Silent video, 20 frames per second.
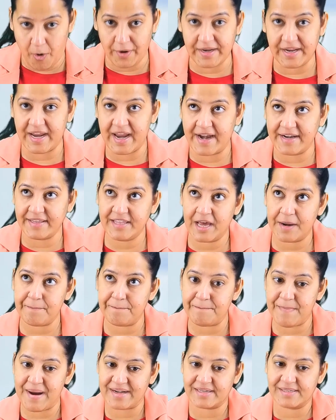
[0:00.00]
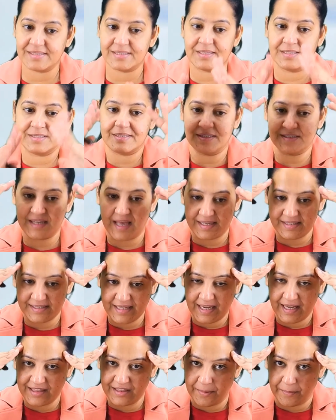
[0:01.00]
body and they are
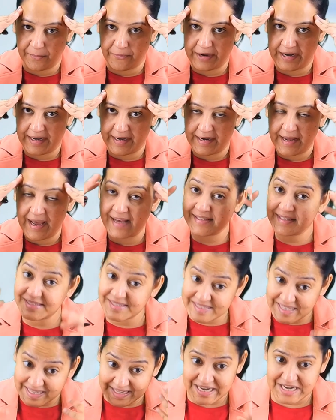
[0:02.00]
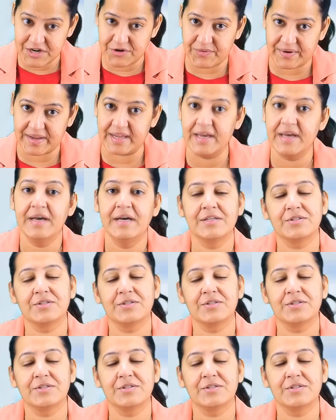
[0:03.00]
metastasizing in the brain as a secondary.